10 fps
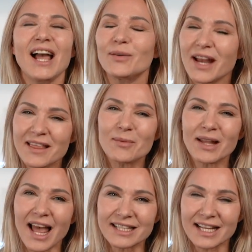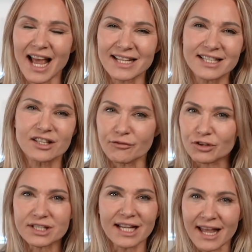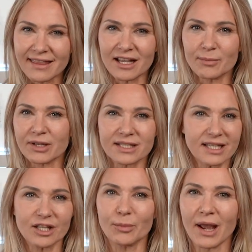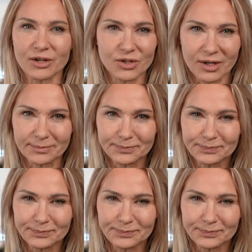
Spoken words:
when I think about lactic acid, the first thing I think about is Cleopatra.